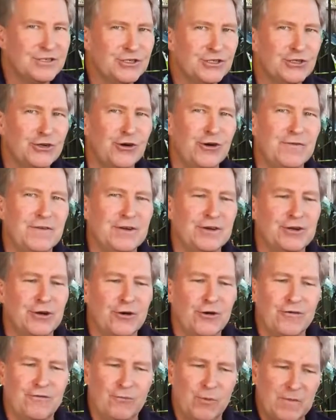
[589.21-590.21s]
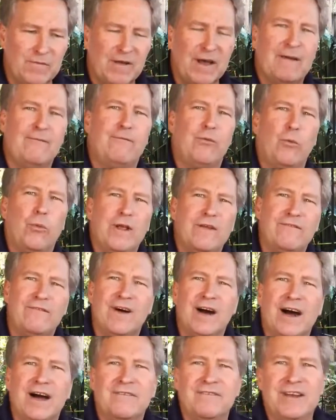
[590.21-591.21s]
Surf and Turf. We've got a
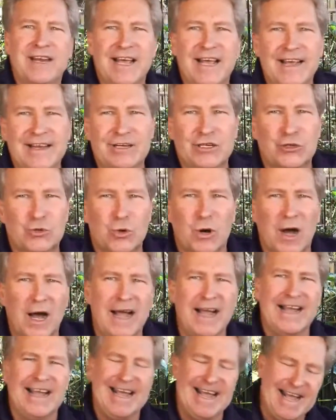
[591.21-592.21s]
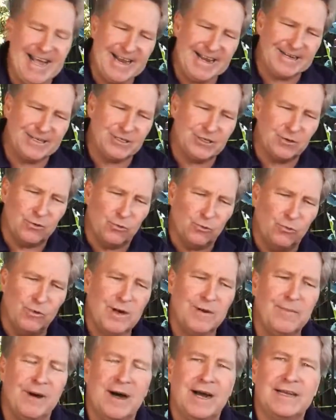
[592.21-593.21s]
45 day dry aged
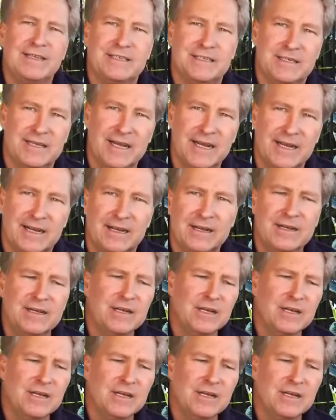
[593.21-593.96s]
ribeye steak,